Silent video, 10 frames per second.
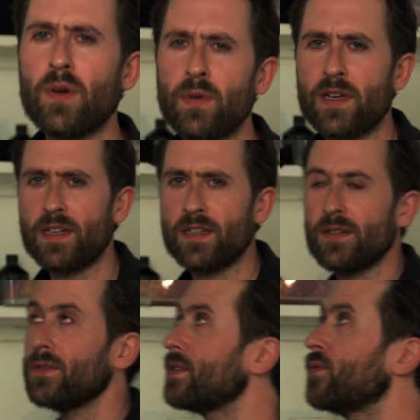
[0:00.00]
what we're going to do
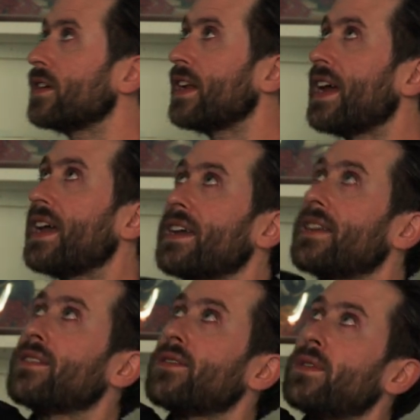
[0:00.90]
is we're going to hang
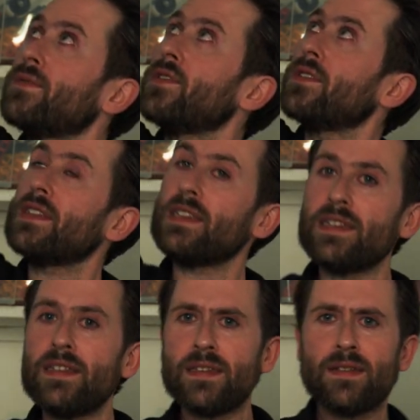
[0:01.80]
it. So we've got
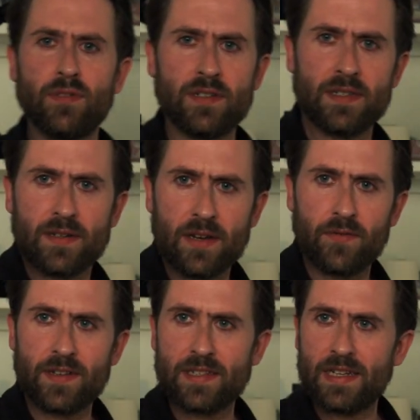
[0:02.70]
these, which you get
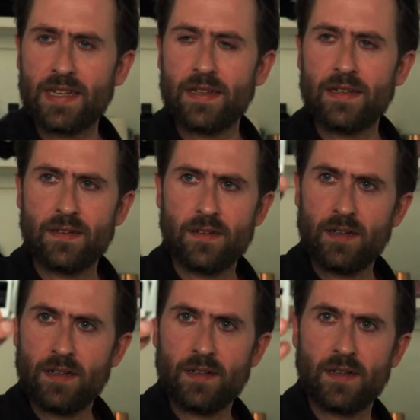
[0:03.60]
off the internet,
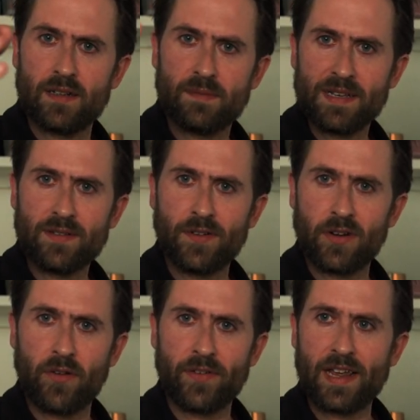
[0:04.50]
special
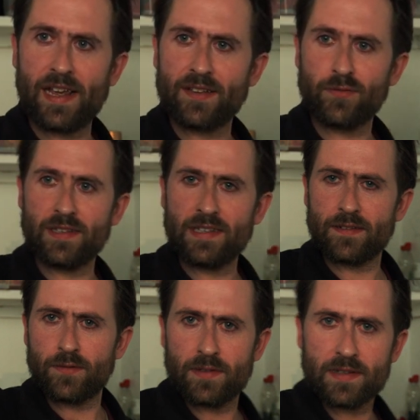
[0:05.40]
photographic hangers. What these
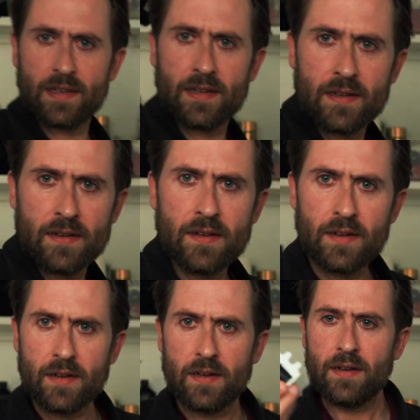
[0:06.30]
do is,
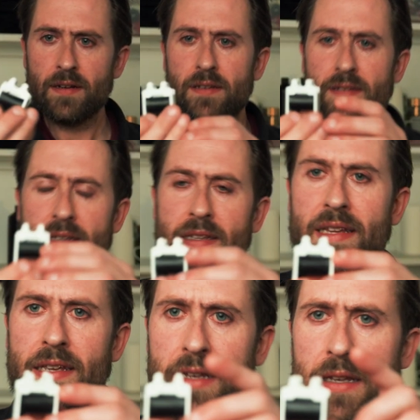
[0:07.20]
you see they